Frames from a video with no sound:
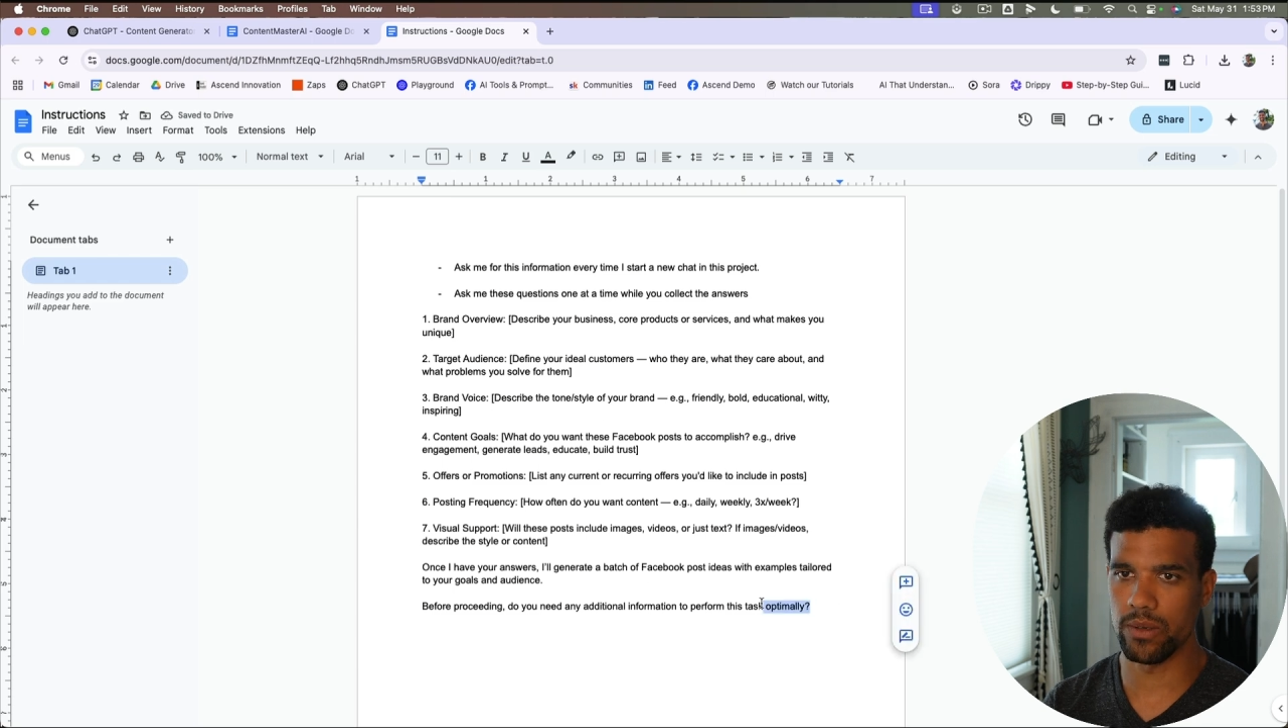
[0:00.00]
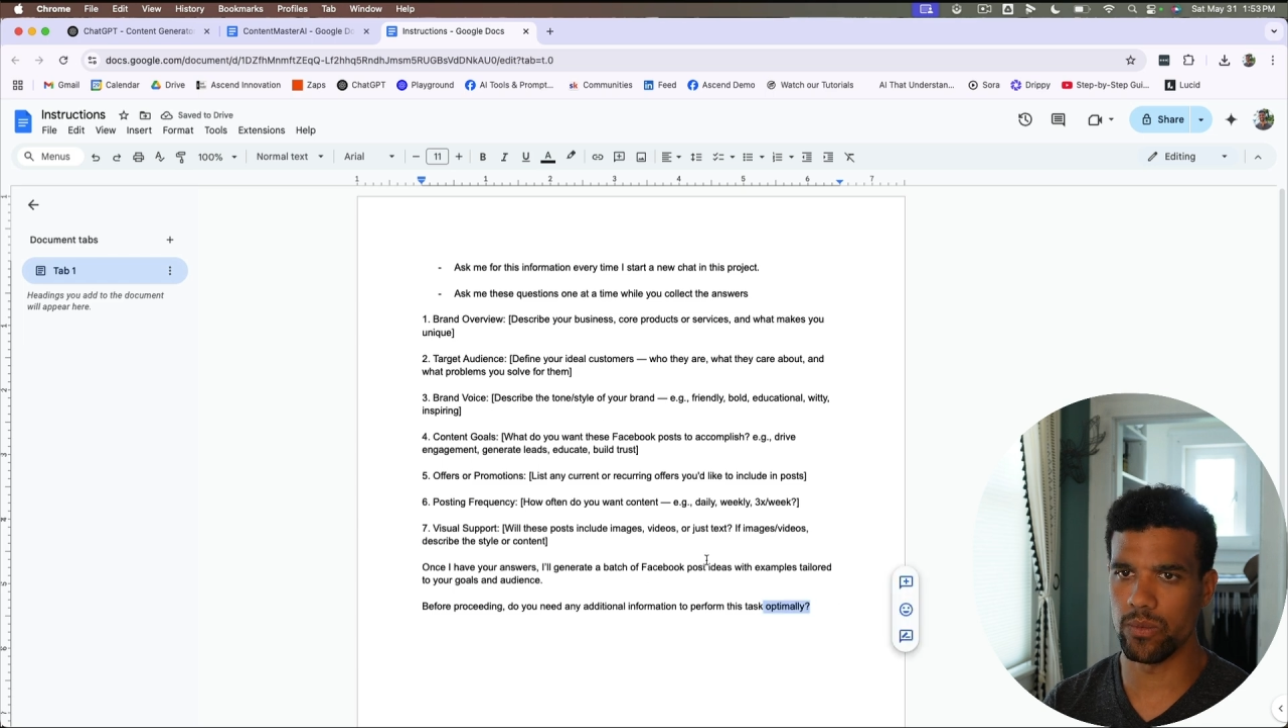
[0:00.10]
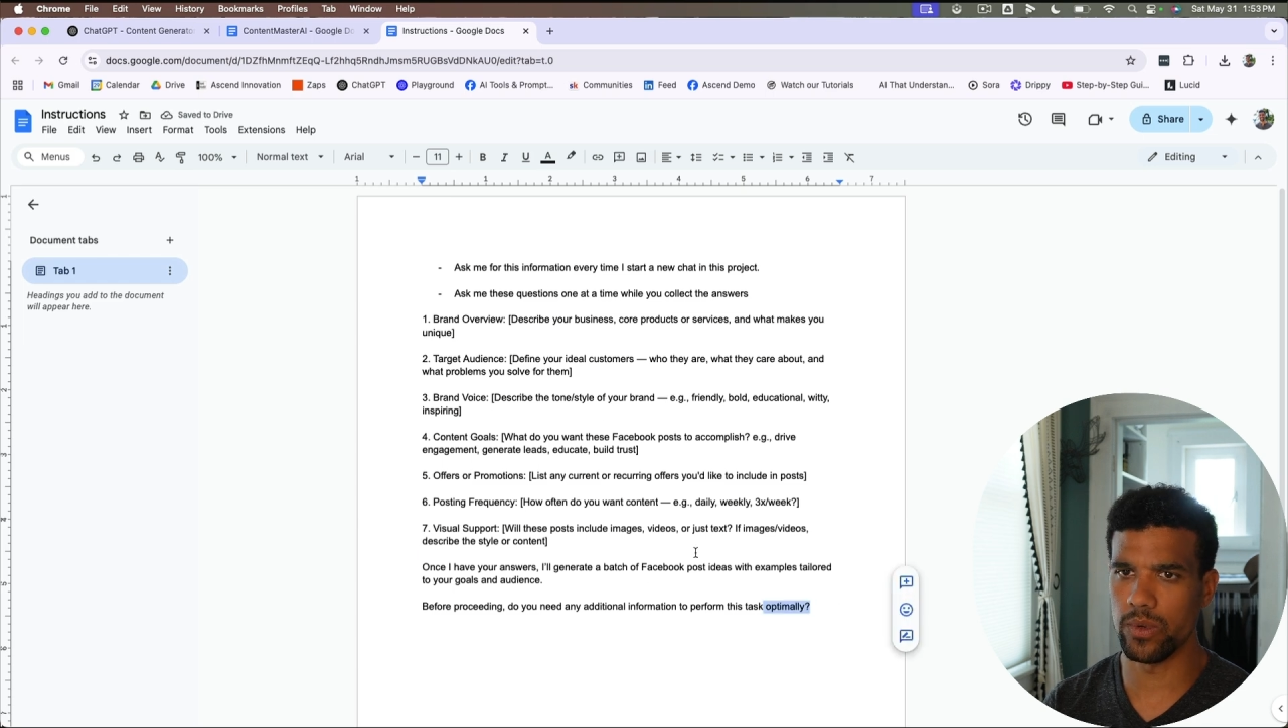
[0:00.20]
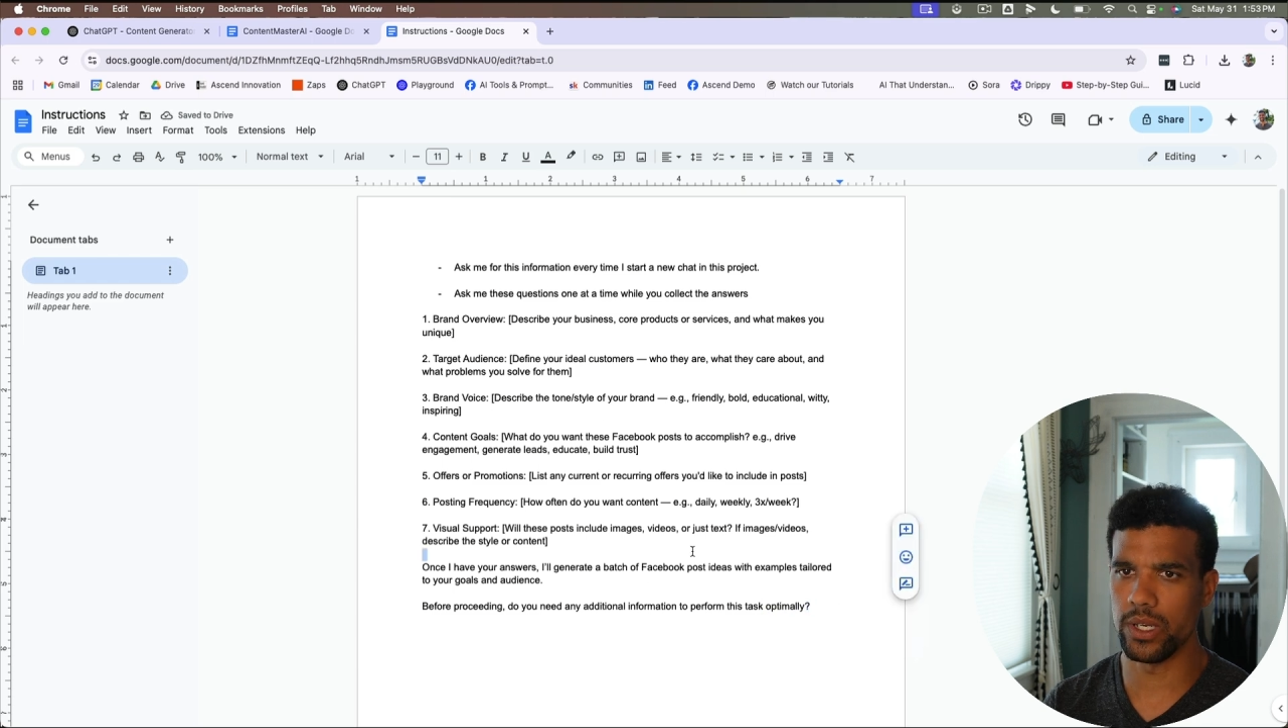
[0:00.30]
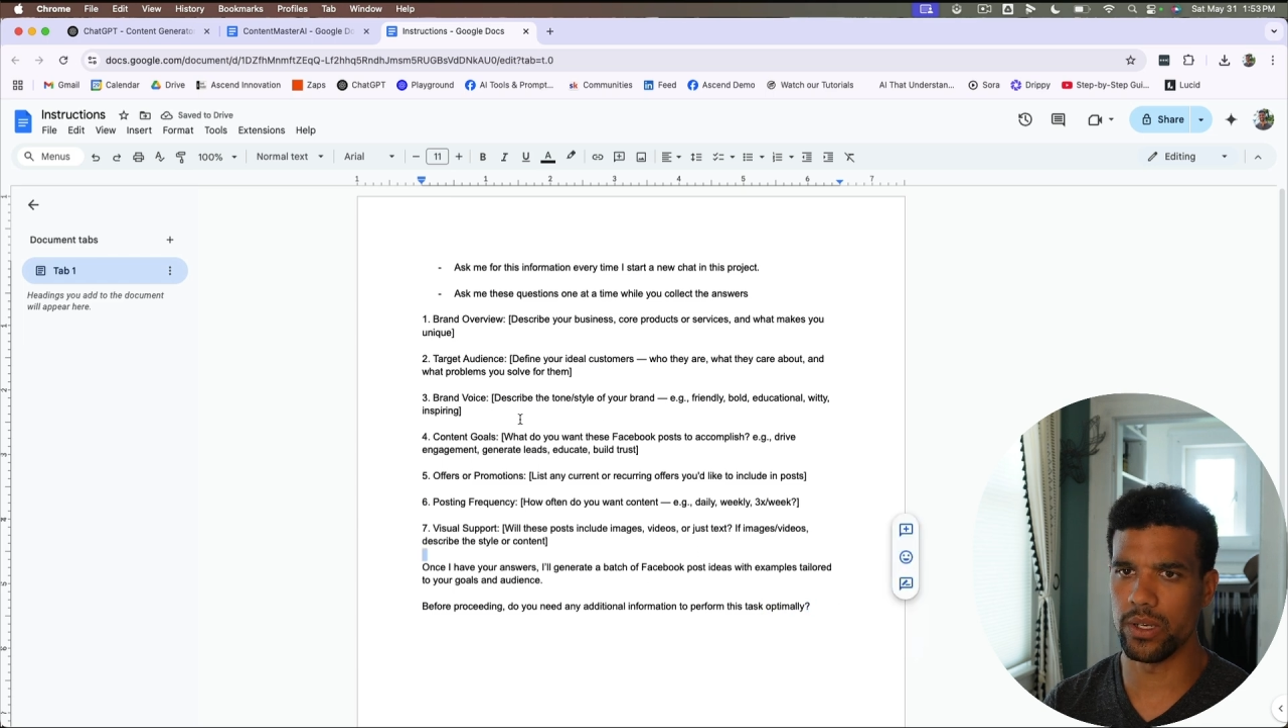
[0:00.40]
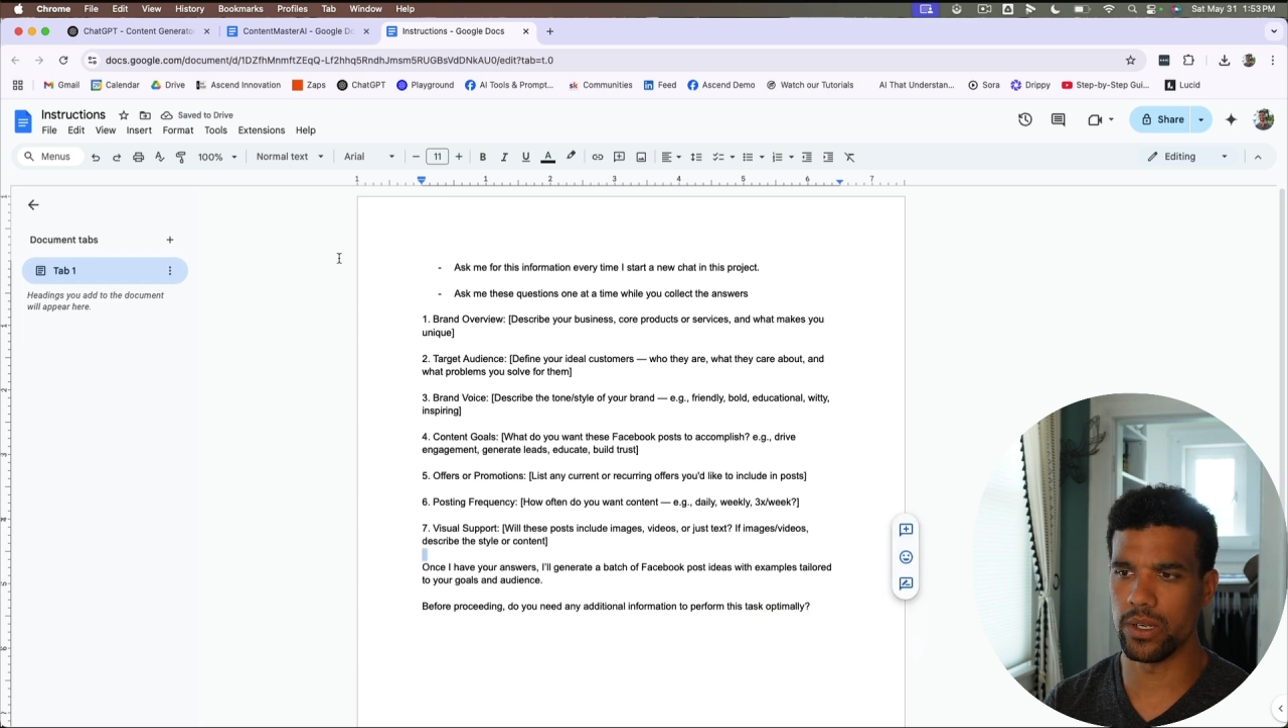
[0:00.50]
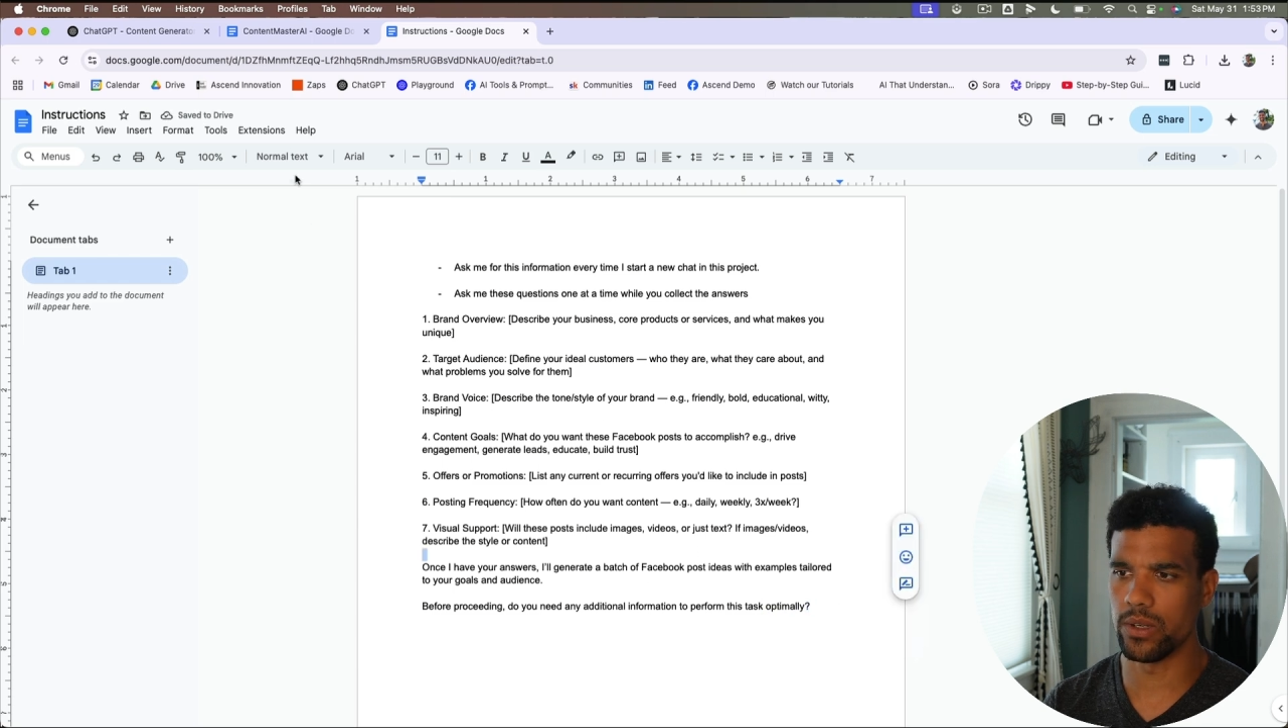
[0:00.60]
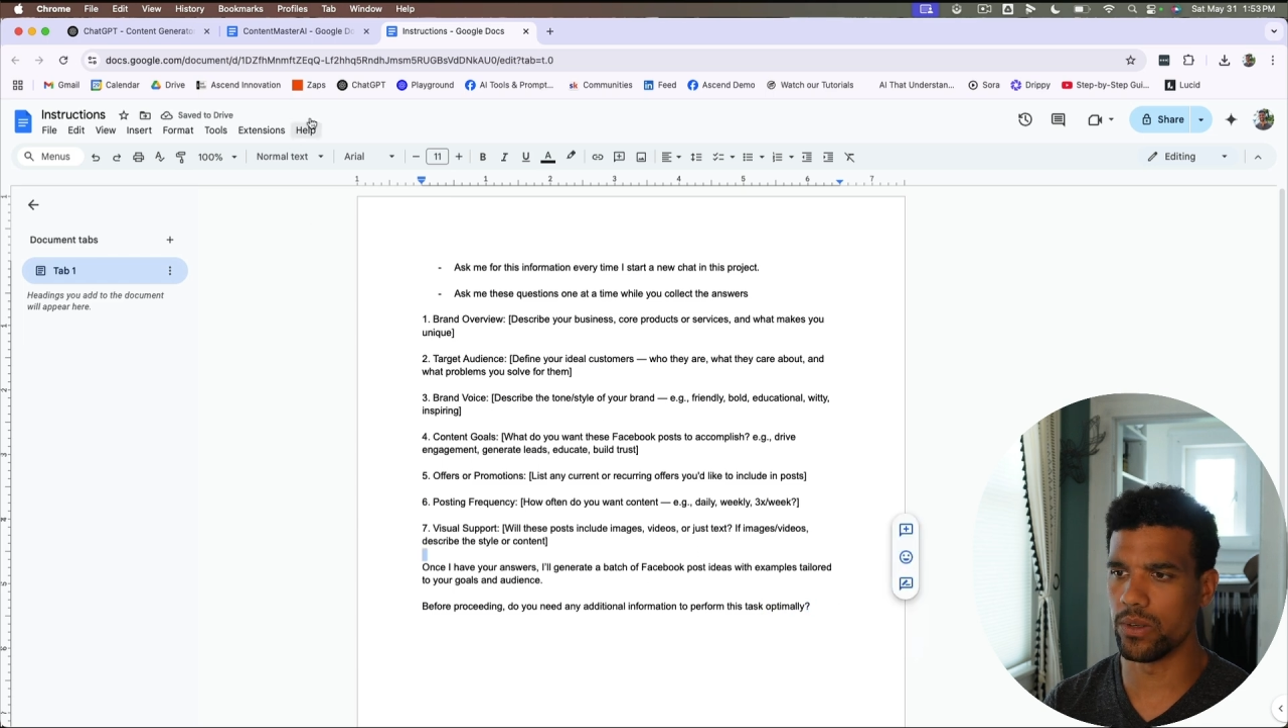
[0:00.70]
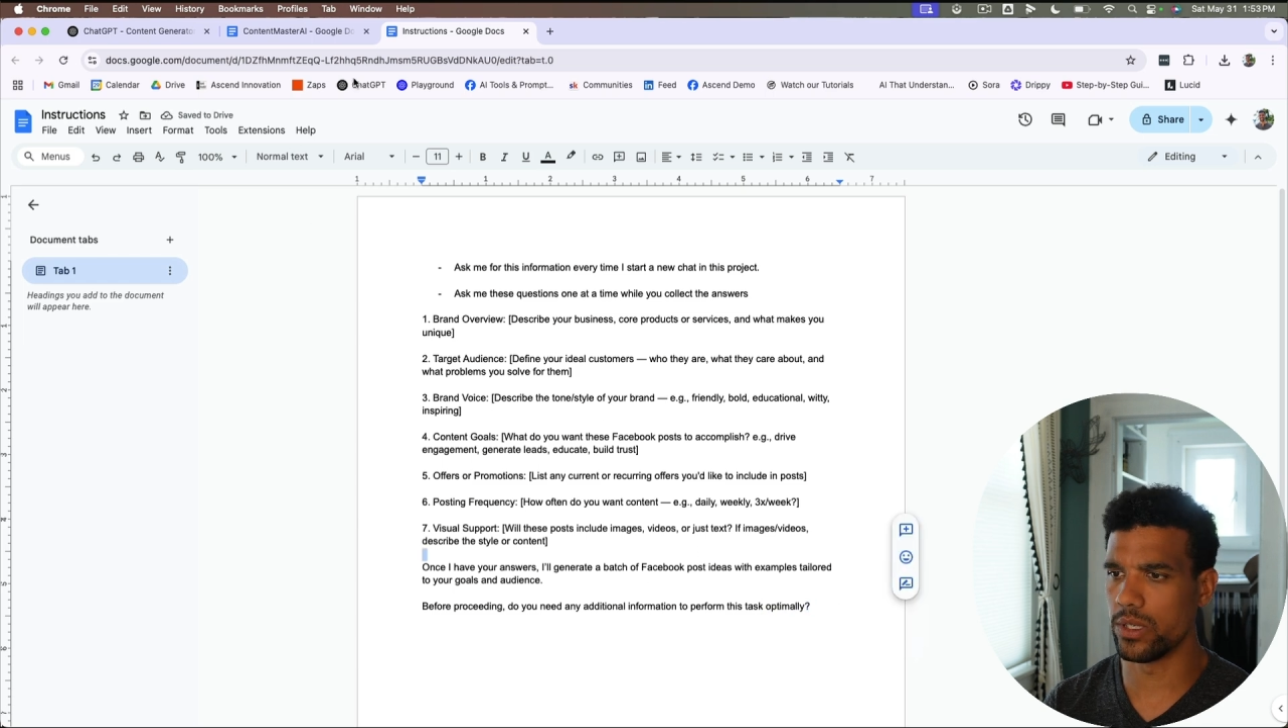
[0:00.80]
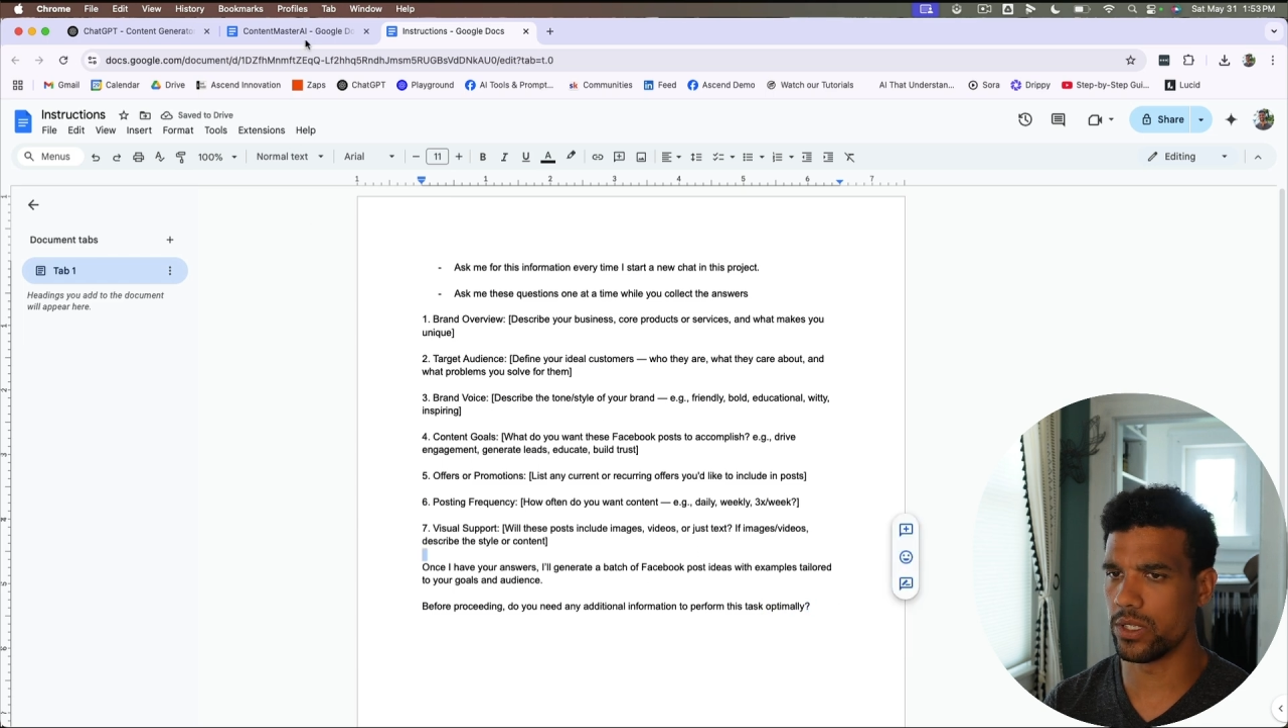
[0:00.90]
We are
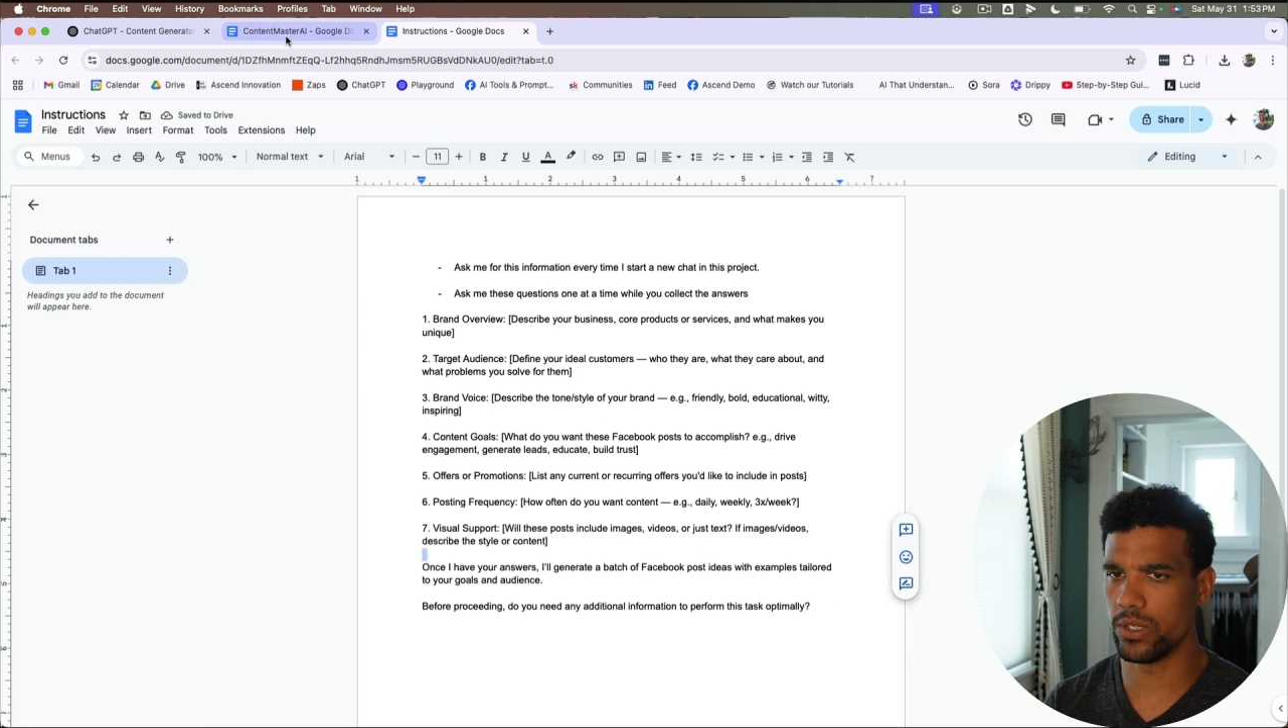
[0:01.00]
going